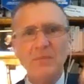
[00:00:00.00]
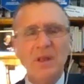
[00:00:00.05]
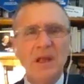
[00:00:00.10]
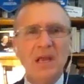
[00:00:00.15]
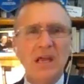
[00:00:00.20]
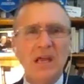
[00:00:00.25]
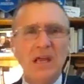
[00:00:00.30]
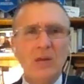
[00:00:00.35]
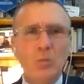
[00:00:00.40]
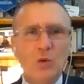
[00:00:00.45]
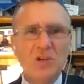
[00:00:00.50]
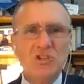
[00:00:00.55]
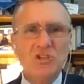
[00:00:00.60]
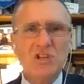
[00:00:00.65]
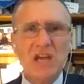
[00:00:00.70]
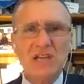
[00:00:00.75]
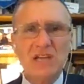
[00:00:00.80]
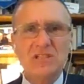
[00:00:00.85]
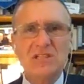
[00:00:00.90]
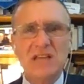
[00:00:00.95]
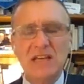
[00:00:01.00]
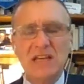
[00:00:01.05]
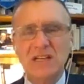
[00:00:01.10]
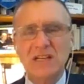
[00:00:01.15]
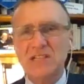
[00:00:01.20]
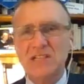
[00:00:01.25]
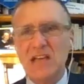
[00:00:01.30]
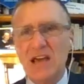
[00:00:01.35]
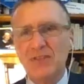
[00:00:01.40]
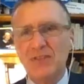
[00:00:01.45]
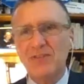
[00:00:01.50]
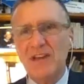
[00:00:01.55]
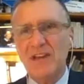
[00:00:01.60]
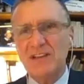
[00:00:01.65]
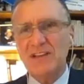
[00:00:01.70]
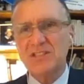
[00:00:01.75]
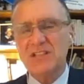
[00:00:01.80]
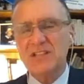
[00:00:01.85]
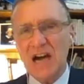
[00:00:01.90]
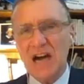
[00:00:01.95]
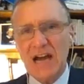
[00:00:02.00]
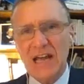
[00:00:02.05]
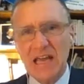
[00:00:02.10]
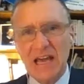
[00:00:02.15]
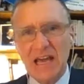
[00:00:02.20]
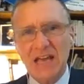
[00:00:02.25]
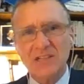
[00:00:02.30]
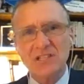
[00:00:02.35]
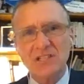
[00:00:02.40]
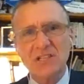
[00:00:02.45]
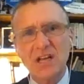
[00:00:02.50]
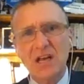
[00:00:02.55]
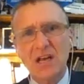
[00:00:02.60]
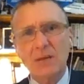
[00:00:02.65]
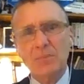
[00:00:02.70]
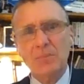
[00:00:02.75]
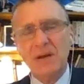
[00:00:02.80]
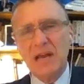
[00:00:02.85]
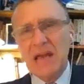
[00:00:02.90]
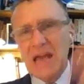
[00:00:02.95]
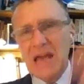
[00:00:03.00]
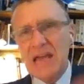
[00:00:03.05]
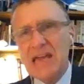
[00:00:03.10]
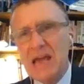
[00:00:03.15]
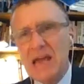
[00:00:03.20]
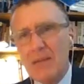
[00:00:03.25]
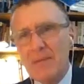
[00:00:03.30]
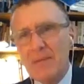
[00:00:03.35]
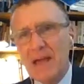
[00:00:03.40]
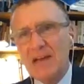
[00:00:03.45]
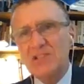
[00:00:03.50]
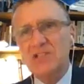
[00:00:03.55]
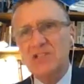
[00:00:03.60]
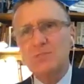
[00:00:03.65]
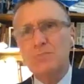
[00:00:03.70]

in which case then it's FSIS, but AMS